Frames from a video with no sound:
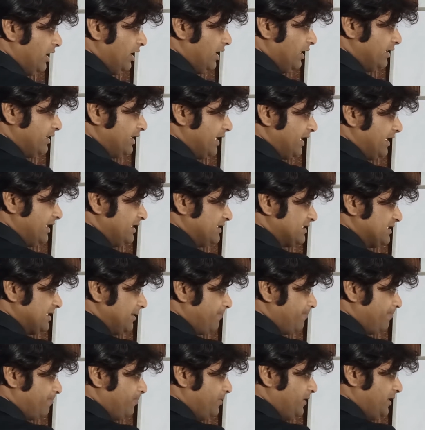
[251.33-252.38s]
That is the
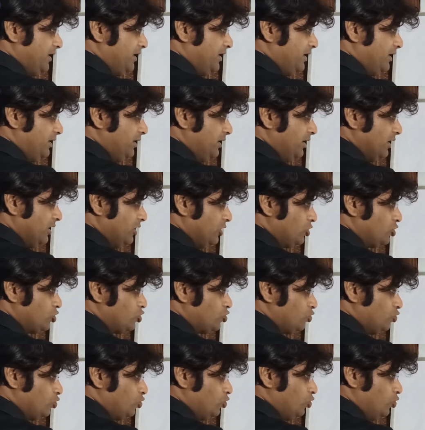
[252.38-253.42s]
P
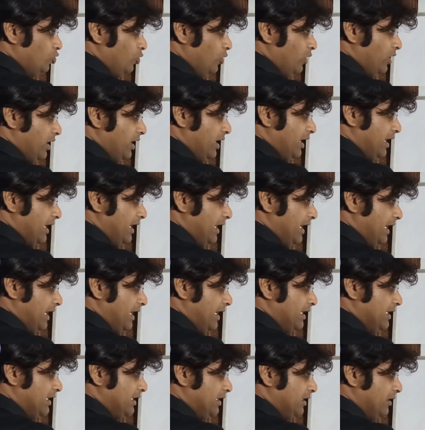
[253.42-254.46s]
to
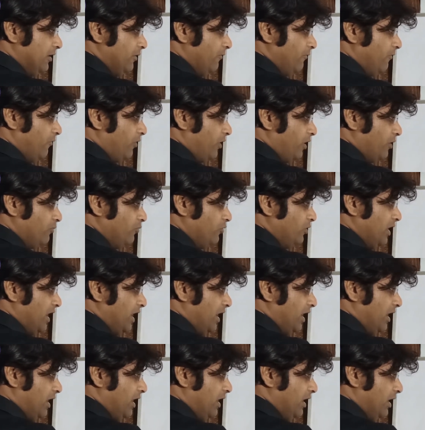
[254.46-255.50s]
N
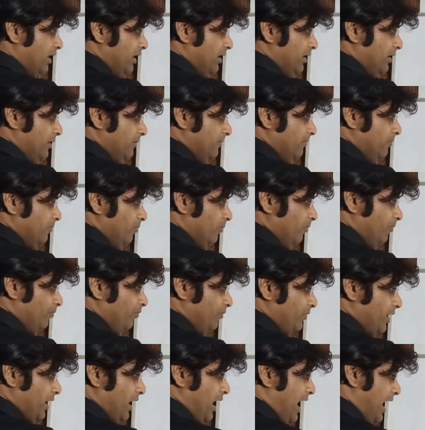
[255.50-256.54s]
formula.
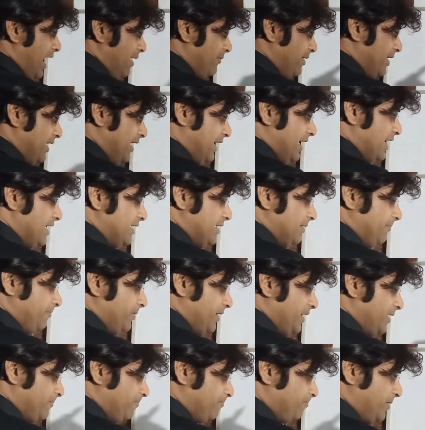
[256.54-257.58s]
I am again
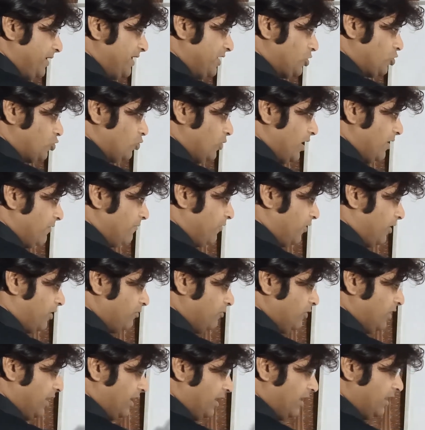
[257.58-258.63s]
repeat, P to N
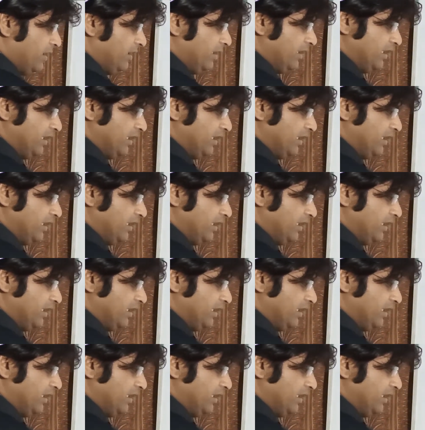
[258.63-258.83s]
formula.